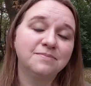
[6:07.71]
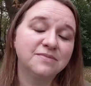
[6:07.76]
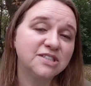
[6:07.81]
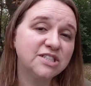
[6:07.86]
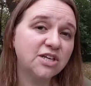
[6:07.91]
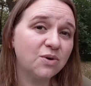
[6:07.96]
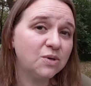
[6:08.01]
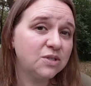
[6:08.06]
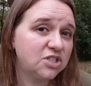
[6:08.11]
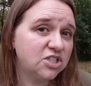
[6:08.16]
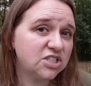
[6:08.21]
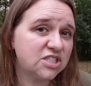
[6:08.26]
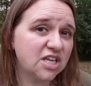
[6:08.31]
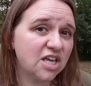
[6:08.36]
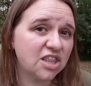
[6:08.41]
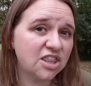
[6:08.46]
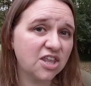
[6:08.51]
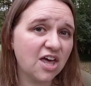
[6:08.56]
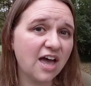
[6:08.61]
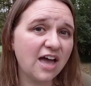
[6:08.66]
So just
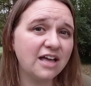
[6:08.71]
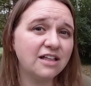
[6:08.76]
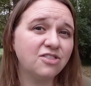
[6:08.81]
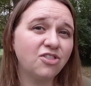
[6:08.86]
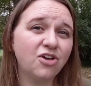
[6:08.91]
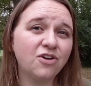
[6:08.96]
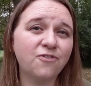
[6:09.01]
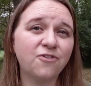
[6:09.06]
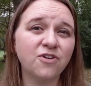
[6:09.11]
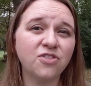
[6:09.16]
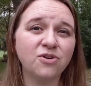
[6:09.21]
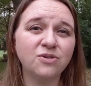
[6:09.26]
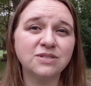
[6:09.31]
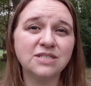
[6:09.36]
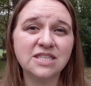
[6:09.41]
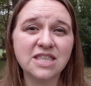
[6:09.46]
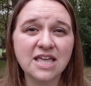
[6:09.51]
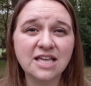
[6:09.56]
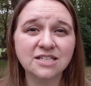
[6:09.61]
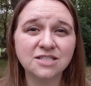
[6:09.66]
a thought, look for
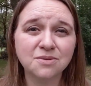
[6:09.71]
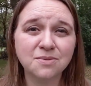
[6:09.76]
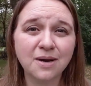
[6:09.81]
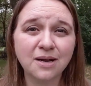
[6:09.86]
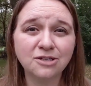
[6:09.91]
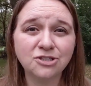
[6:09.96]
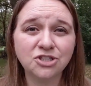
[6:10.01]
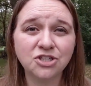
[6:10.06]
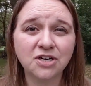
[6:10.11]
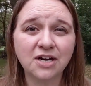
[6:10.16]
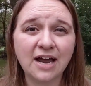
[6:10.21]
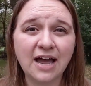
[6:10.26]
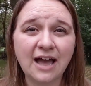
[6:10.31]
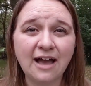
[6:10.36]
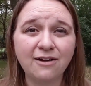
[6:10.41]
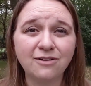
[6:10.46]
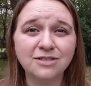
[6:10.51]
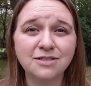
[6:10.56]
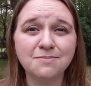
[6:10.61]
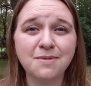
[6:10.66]
those things around your
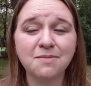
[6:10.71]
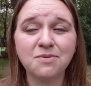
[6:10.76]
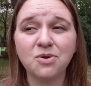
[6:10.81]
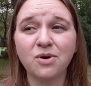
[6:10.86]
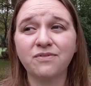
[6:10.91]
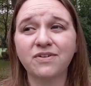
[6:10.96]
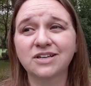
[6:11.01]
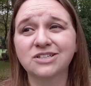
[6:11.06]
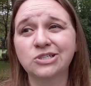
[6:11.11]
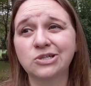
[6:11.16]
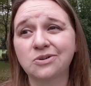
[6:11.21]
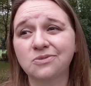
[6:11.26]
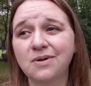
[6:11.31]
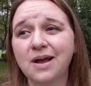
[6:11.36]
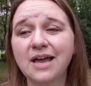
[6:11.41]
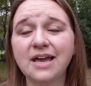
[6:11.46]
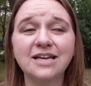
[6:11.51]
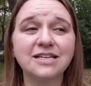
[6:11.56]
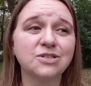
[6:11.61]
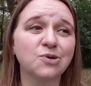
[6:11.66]
house. Maybe you have extra
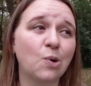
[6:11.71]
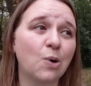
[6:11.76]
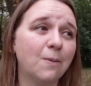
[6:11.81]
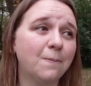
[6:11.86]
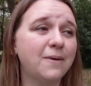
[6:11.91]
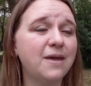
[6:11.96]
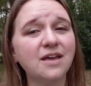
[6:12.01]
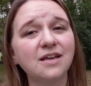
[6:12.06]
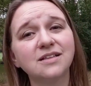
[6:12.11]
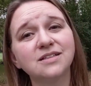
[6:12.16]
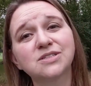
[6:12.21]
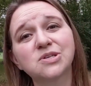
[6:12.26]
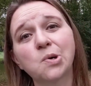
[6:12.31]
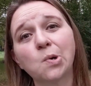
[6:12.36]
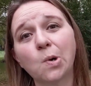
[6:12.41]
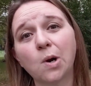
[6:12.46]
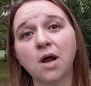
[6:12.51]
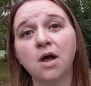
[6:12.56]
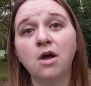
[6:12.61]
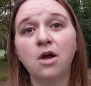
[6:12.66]
rice or beans
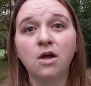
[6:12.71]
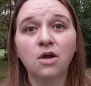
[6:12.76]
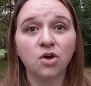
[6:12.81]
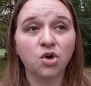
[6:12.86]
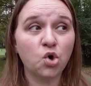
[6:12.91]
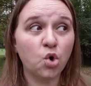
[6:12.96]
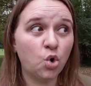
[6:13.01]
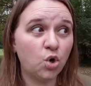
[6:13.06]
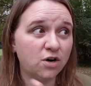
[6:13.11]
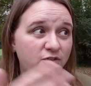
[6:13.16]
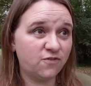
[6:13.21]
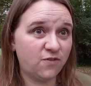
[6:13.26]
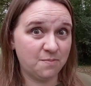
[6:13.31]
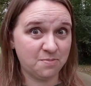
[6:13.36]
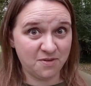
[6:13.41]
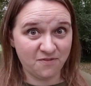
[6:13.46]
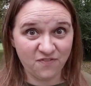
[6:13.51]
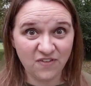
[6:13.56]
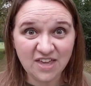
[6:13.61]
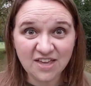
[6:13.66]
or corn
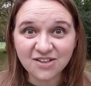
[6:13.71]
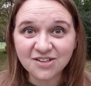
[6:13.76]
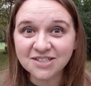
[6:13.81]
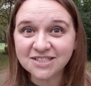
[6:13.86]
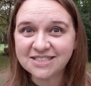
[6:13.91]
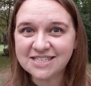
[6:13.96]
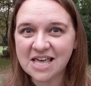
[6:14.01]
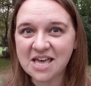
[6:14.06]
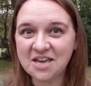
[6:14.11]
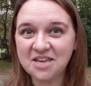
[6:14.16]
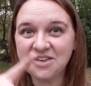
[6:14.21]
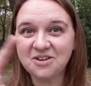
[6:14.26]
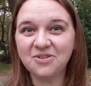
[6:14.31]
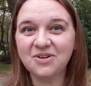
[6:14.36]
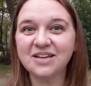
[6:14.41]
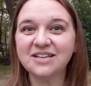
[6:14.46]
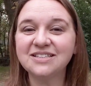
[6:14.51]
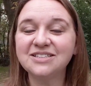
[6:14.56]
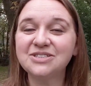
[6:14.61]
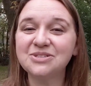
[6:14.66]
from the fields that you
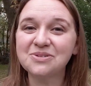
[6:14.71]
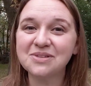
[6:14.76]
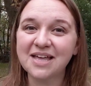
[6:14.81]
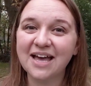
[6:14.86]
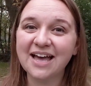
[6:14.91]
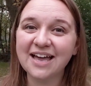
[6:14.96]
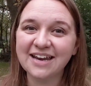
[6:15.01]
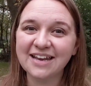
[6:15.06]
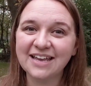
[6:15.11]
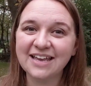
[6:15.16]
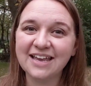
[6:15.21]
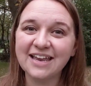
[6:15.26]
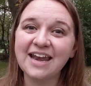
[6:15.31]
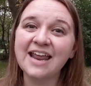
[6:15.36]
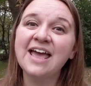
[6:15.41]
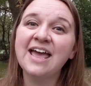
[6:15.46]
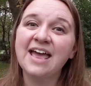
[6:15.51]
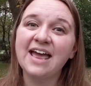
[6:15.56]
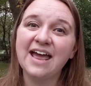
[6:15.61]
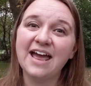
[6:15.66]
can do that in,
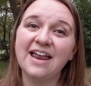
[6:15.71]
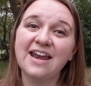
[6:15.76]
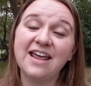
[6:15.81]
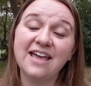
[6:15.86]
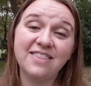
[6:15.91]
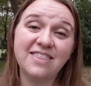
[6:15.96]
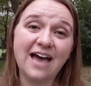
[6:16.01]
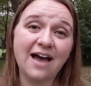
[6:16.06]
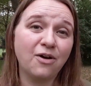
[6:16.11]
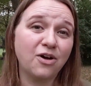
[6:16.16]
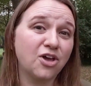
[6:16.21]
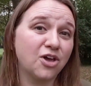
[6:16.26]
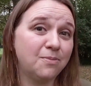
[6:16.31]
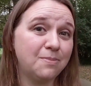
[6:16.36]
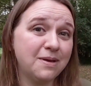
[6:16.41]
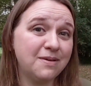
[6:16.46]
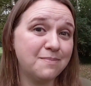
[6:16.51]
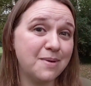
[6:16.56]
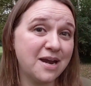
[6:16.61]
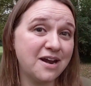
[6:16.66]
and that could
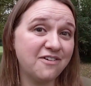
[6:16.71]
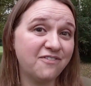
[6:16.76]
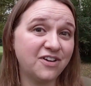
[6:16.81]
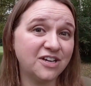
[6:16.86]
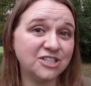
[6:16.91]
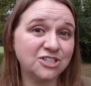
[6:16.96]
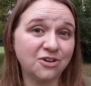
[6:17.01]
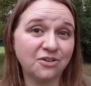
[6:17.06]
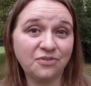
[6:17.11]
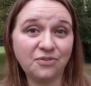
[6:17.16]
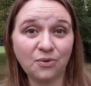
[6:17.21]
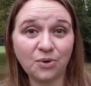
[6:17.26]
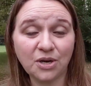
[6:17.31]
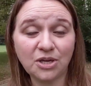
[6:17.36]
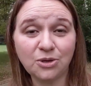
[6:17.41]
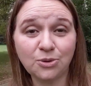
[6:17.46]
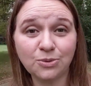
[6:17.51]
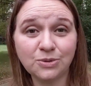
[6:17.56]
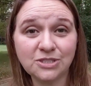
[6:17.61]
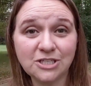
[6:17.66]
be beneficial for
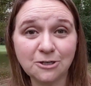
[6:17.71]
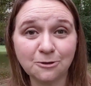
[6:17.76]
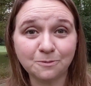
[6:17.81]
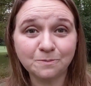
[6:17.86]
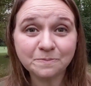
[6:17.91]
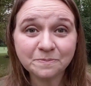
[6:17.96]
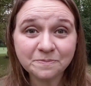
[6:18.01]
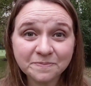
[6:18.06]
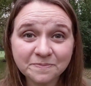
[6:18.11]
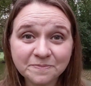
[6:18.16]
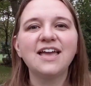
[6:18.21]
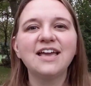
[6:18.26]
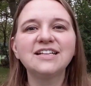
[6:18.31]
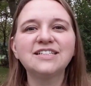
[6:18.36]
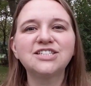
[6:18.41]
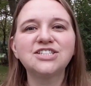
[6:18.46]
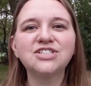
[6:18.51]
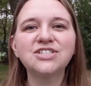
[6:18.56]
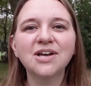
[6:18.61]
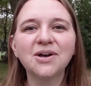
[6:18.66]
you too.
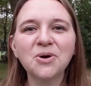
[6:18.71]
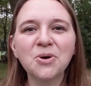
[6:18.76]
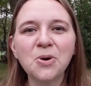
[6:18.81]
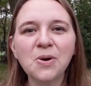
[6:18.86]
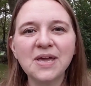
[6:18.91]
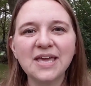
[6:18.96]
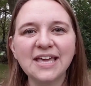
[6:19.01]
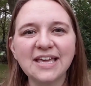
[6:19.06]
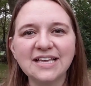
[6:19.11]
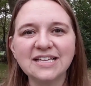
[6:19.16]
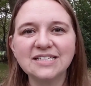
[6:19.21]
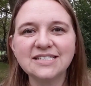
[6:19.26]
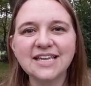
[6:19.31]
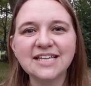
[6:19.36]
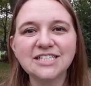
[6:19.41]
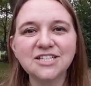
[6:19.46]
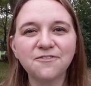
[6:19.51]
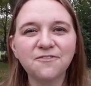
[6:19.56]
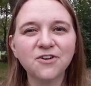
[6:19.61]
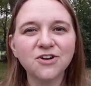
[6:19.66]
It's so
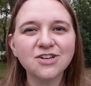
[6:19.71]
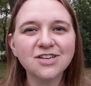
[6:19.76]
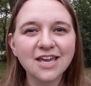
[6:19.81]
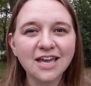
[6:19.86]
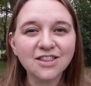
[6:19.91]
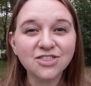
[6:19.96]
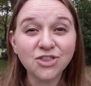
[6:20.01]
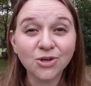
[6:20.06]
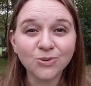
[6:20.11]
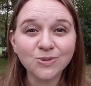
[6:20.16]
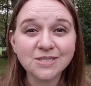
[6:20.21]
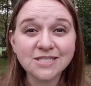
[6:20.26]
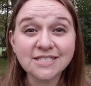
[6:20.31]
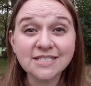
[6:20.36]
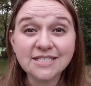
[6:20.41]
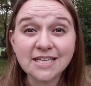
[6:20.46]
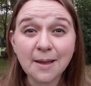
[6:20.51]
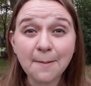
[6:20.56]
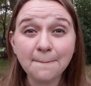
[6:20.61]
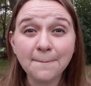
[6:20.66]
easy to forget those
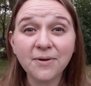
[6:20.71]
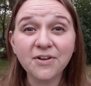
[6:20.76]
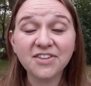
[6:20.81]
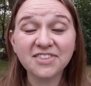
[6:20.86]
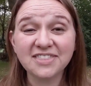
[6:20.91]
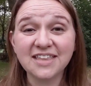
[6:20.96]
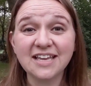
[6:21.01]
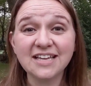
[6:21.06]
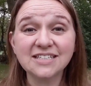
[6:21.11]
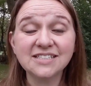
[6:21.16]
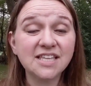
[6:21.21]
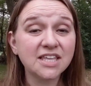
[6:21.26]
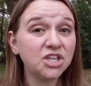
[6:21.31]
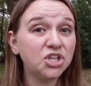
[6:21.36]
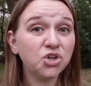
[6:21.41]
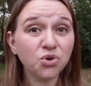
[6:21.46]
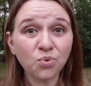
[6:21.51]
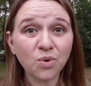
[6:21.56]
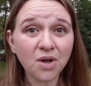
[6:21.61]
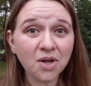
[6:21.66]
simple things that
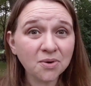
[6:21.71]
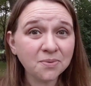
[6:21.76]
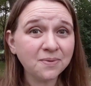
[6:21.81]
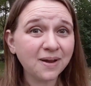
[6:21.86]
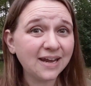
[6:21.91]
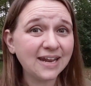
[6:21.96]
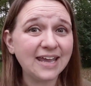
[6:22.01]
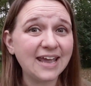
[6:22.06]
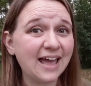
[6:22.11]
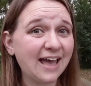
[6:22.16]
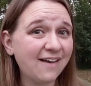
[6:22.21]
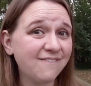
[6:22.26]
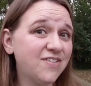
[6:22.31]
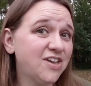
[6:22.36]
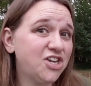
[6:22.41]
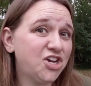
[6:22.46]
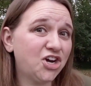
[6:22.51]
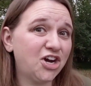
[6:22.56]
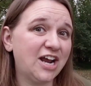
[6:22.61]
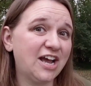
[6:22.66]
you already have
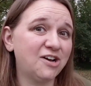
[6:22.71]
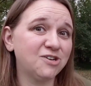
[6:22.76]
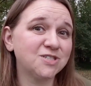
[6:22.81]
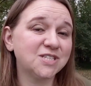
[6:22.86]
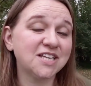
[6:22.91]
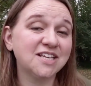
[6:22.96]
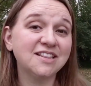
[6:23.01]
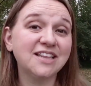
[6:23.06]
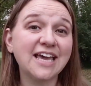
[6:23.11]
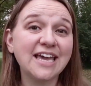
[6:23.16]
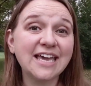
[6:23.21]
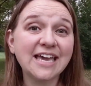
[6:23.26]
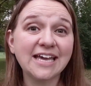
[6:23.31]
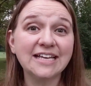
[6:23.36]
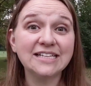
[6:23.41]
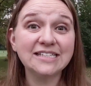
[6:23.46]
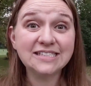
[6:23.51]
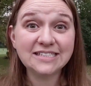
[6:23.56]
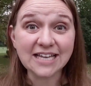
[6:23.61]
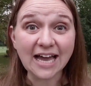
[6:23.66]
in your house, like
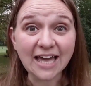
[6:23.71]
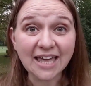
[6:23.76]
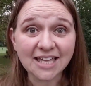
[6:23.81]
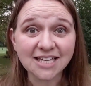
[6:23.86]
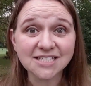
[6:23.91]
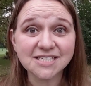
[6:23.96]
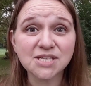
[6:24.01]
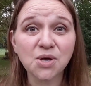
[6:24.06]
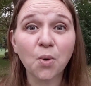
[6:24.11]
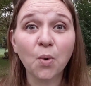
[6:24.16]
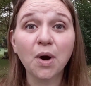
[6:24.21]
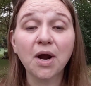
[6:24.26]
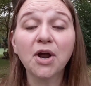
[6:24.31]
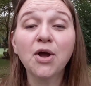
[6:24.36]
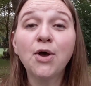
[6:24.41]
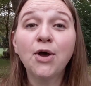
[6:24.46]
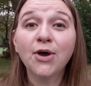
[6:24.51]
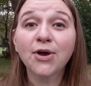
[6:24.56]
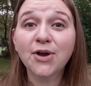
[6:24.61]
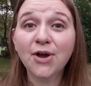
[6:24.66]
dice or
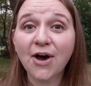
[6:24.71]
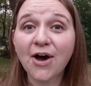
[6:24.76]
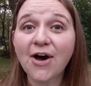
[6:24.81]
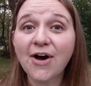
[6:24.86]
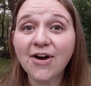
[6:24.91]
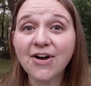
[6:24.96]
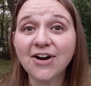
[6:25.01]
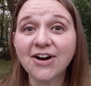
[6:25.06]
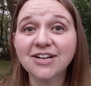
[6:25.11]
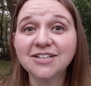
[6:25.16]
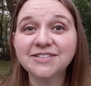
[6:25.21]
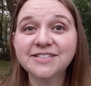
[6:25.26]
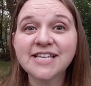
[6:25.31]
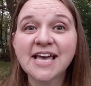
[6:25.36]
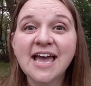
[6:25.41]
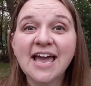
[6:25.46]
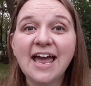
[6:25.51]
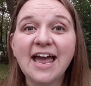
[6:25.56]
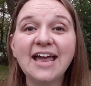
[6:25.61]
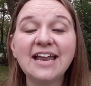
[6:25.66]
cards.
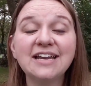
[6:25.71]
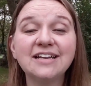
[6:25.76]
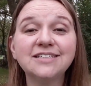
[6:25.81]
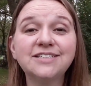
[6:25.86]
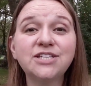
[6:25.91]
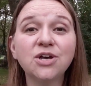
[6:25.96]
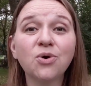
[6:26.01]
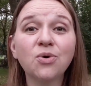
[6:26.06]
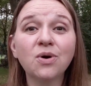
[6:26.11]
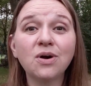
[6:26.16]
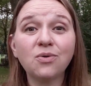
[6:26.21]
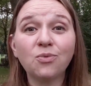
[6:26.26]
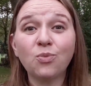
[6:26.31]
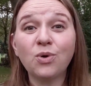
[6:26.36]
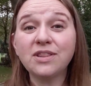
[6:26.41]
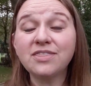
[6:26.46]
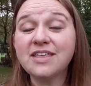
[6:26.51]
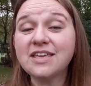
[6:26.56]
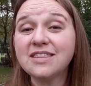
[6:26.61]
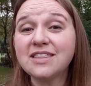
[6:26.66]
And so
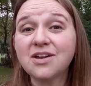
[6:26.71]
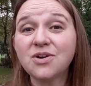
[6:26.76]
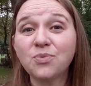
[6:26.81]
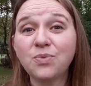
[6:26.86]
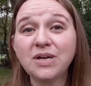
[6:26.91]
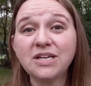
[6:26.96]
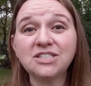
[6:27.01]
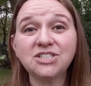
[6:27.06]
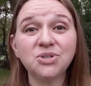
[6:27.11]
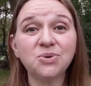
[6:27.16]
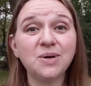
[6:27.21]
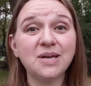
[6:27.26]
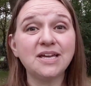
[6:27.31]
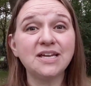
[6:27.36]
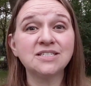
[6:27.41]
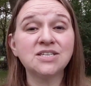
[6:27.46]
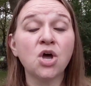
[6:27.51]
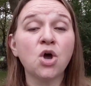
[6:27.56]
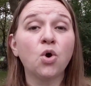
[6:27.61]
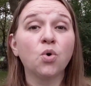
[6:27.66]
one thing that we do
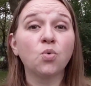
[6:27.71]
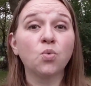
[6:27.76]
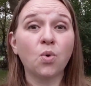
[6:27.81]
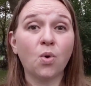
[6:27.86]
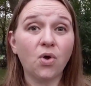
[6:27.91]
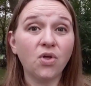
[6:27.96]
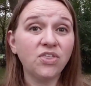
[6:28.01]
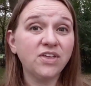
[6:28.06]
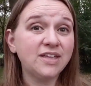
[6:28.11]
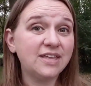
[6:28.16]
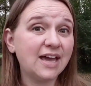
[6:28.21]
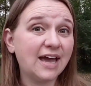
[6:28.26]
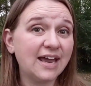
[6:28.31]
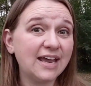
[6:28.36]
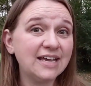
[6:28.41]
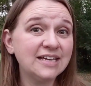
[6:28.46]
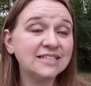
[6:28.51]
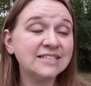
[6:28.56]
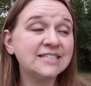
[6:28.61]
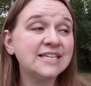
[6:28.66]
is roll the
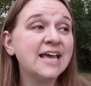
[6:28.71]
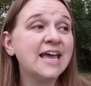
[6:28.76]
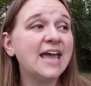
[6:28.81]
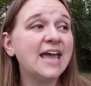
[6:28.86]
dice